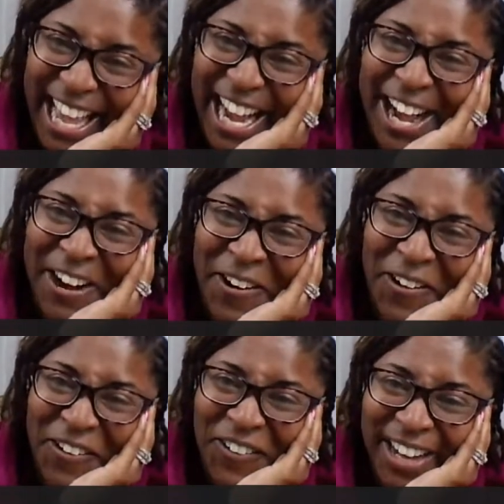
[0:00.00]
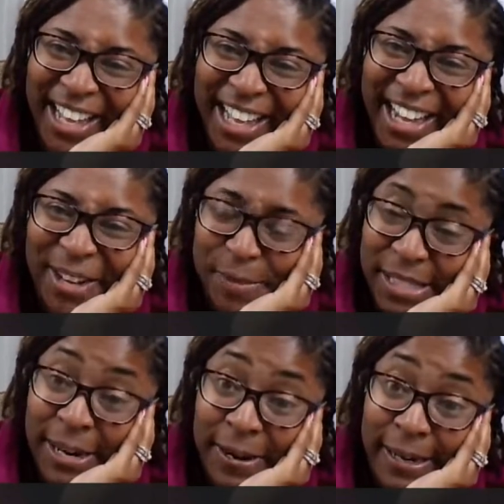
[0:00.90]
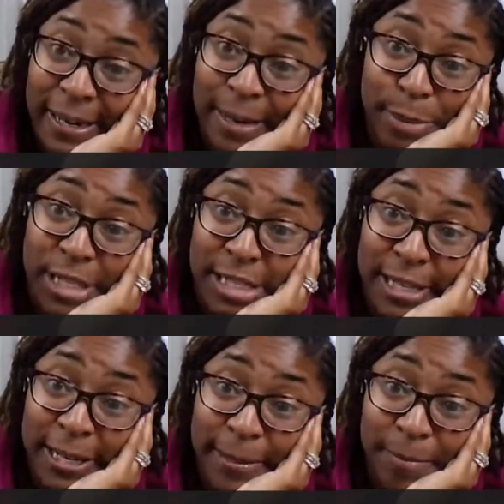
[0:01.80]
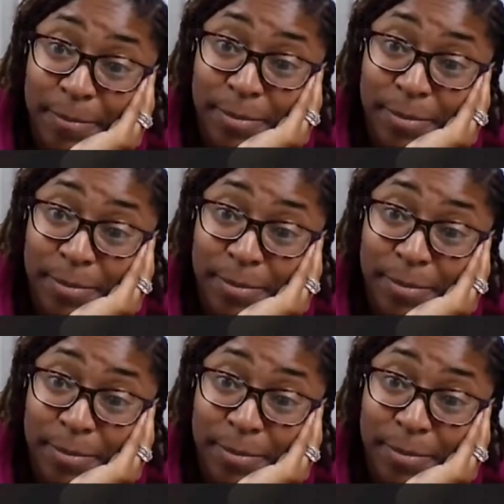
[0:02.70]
Oh, I'm sorry. I'm just saying.